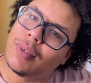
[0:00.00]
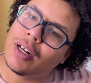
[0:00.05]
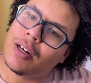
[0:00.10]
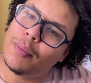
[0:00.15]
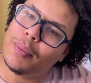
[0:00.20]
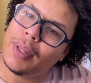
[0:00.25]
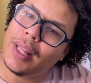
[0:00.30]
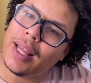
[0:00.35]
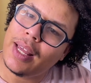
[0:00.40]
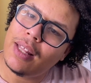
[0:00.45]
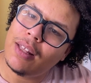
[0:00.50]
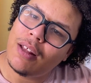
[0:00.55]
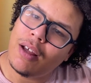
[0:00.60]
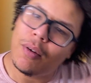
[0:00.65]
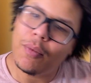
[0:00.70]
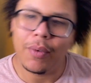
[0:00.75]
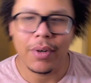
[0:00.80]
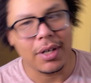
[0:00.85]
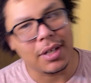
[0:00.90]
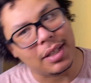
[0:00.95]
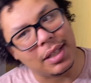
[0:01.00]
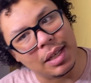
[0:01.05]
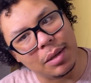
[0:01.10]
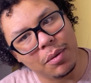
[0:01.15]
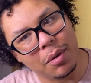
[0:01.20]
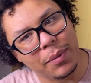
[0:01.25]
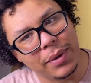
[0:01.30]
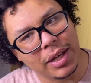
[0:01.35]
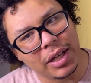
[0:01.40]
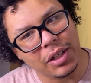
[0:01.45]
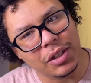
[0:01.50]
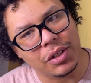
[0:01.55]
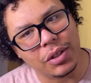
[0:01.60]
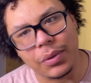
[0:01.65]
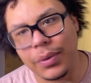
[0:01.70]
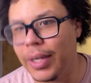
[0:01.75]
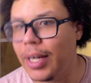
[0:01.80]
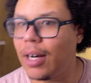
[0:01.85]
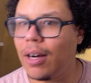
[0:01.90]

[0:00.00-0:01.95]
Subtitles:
play along. We're gonna see what we can do here.